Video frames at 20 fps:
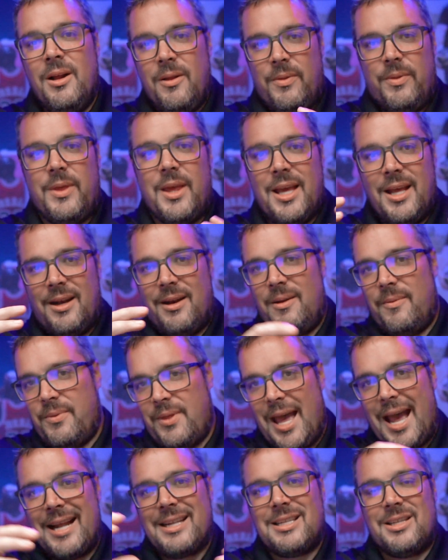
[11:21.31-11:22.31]
then
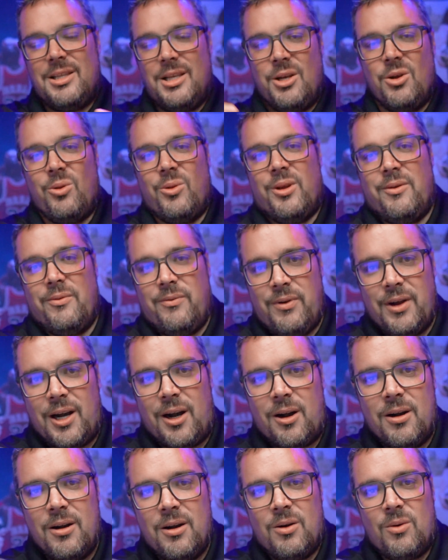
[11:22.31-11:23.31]
that's the only
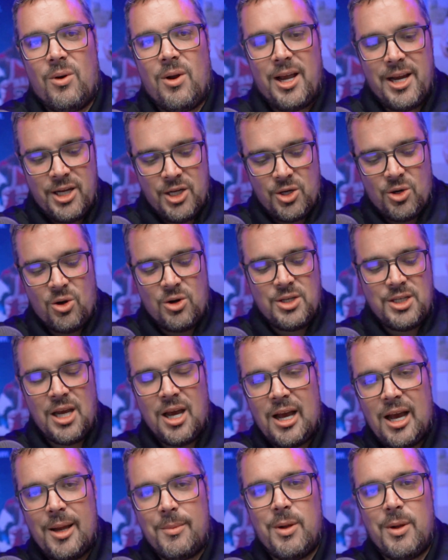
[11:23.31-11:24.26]
fair, right? Your time